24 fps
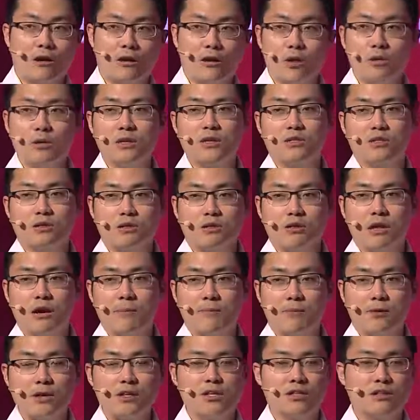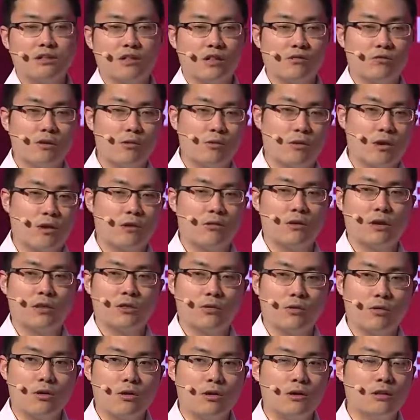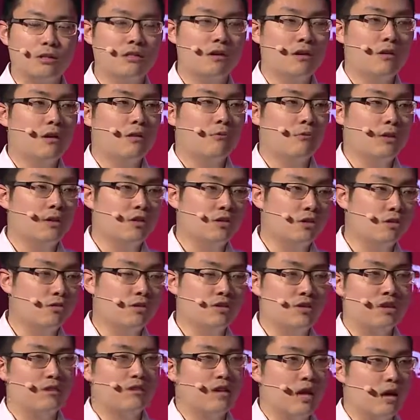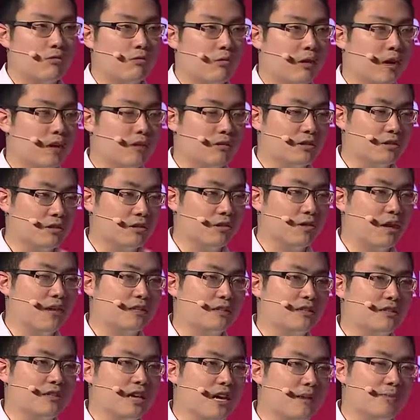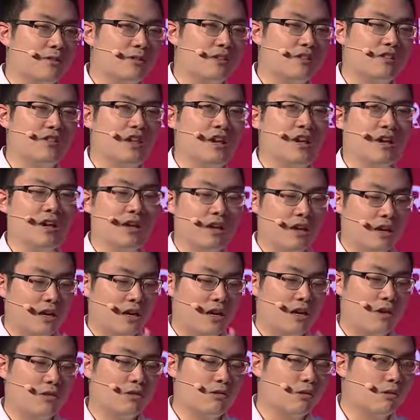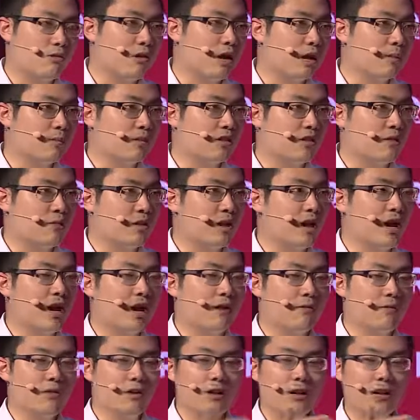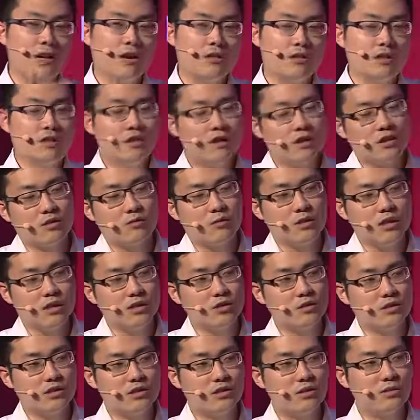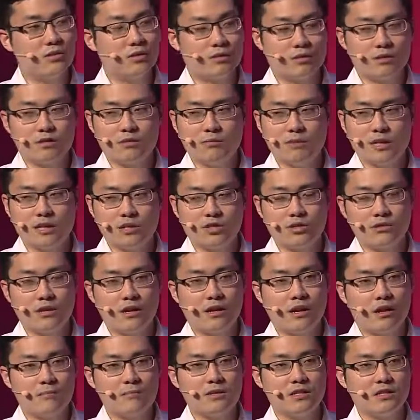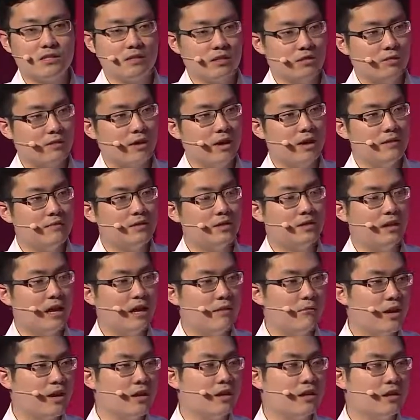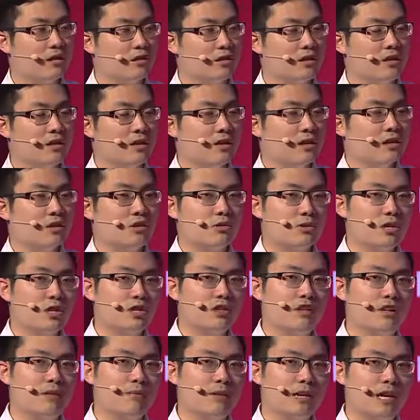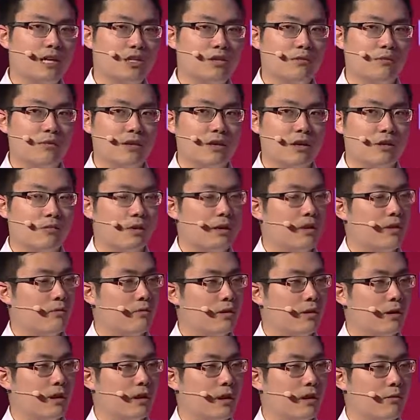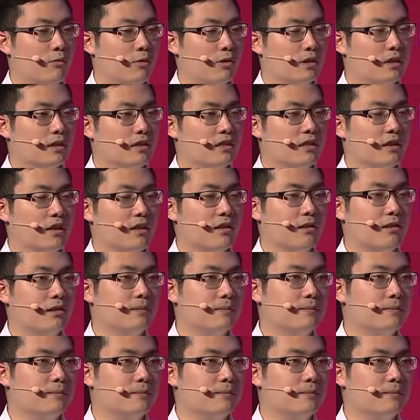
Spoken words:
own internal operations, as we work around the world, we do sit down with regulators across the table and say, here are the requirements that we have, here are the things that we need you to do in order to make sure that our business thrives. And regulators traditionally have been actually really great at working together.